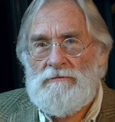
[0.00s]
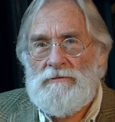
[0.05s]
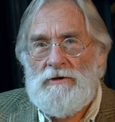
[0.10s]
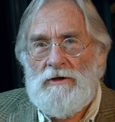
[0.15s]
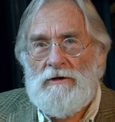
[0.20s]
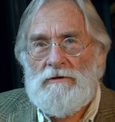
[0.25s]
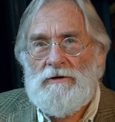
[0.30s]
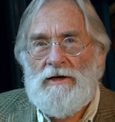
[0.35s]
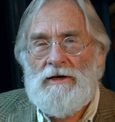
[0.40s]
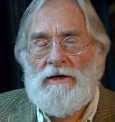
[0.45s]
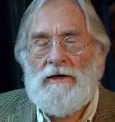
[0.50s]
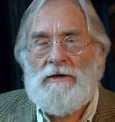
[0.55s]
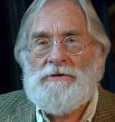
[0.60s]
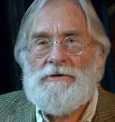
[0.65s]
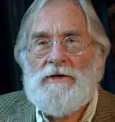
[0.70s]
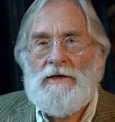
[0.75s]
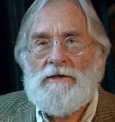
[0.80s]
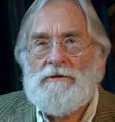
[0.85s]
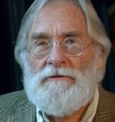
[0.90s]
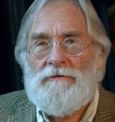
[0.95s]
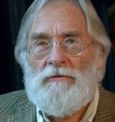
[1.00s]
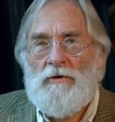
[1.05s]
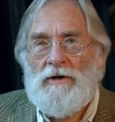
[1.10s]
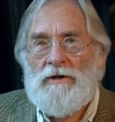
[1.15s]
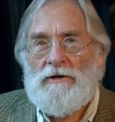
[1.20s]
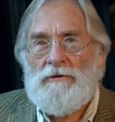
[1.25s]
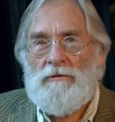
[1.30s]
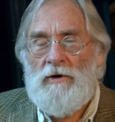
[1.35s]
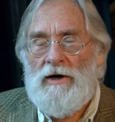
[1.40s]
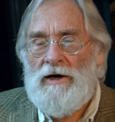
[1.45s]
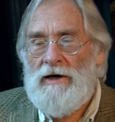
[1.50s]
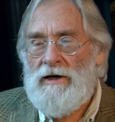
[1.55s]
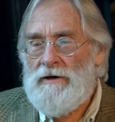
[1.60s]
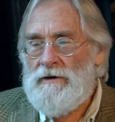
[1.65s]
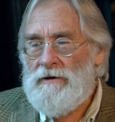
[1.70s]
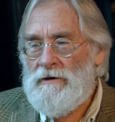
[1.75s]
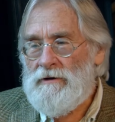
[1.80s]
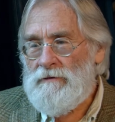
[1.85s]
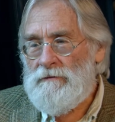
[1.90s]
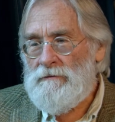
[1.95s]
You know, getting a sense of what he read,
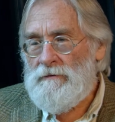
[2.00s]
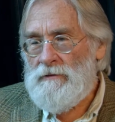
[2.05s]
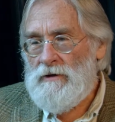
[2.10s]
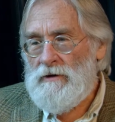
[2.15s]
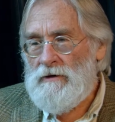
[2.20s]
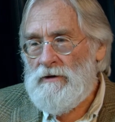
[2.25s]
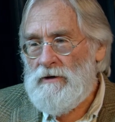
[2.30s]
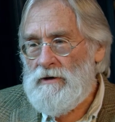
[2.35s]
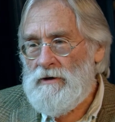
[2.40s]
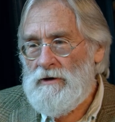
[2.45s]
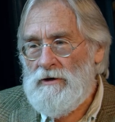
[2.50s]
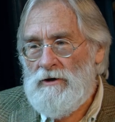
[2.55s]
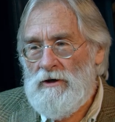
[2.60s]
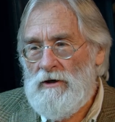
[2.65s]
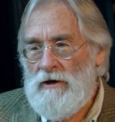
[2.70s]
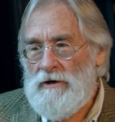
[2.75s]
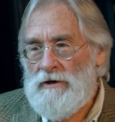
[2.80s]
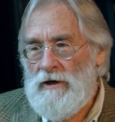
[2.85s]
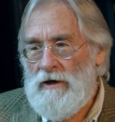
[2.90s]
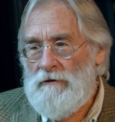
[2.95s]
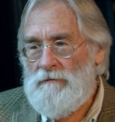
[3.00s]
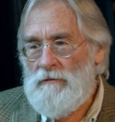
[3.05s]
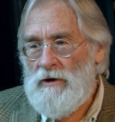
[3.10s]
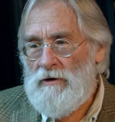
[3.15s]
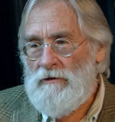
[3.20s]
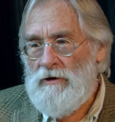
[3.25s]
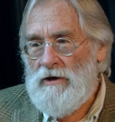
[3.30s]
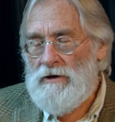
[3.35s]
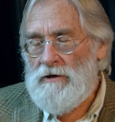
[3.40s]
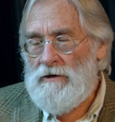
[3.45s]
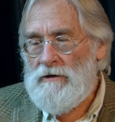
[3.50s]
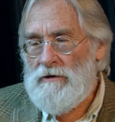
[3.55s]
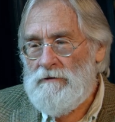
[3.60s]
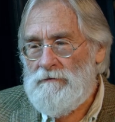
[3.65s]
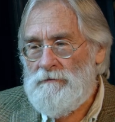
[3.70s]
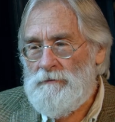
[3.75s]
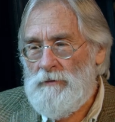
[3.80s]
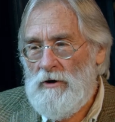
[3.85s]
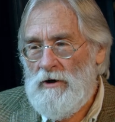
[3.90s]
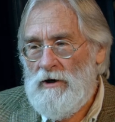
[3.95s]
and you know, it gave me a great deal
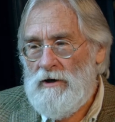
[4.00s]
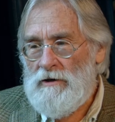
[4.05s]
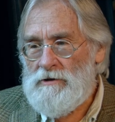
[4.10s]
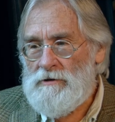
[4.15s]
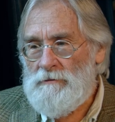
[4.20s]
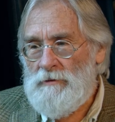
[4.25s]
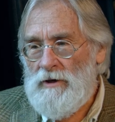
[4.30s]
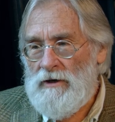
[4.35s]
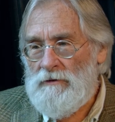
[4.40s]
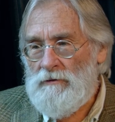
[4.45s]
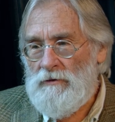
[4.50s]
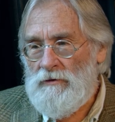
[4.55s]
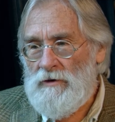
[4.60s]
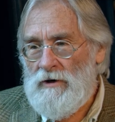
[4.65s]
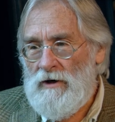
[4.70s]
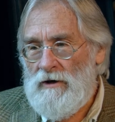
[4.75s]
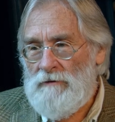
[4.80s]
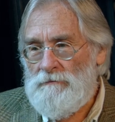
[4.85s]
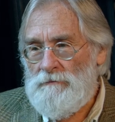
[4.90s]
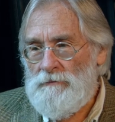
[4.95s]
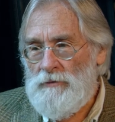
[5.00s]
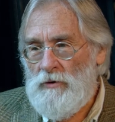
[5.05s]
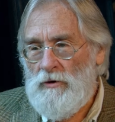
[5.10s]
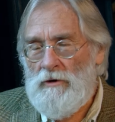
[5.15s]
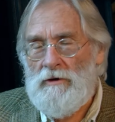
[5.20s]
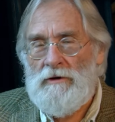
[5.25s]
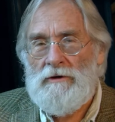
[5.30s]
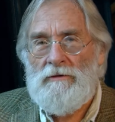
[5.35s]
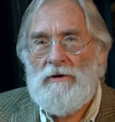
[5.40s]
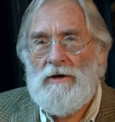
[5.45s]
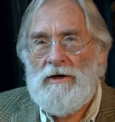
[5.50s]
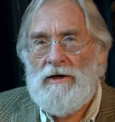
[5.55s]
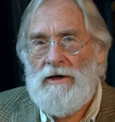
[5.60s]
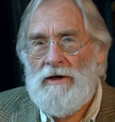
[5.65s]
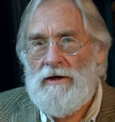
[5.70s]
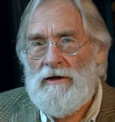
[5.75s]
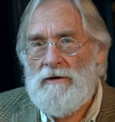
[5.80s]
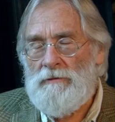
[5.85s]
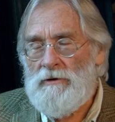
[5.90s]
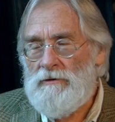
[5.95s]
of pause about how poorly read
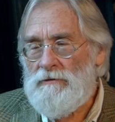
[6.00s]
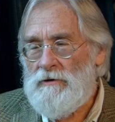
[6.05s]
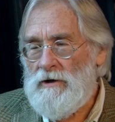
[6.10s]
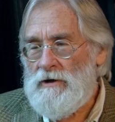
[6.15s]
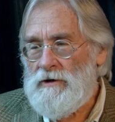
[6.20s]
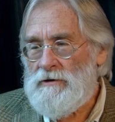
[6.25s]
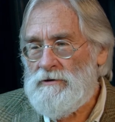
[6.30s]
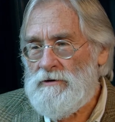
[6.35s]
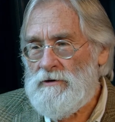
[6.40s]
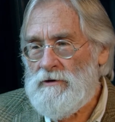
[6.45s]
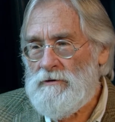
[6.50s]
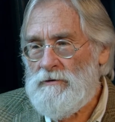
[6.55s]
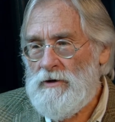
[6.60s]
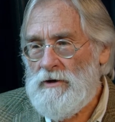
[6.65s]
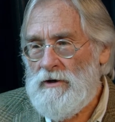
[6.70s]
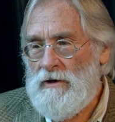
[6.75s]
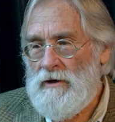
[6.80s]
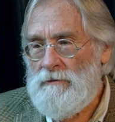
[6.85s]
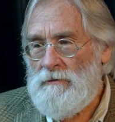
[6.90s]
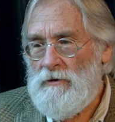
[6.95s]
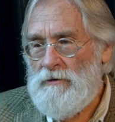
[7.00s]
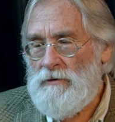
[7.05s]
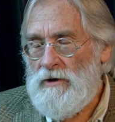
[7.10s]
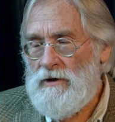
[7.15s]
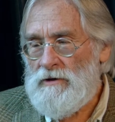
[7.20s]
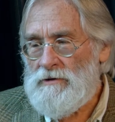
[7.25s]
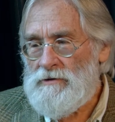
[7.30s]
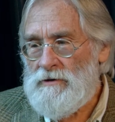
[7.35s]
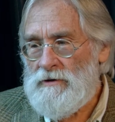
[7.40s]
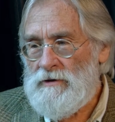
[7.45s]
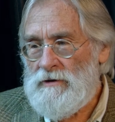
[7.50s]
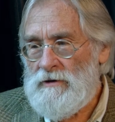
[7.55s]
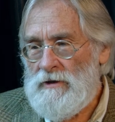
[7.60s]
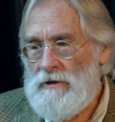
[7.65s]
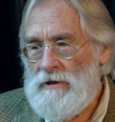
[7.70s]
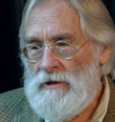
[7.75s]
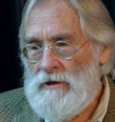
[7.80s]
I am in relation to what Gammell was, and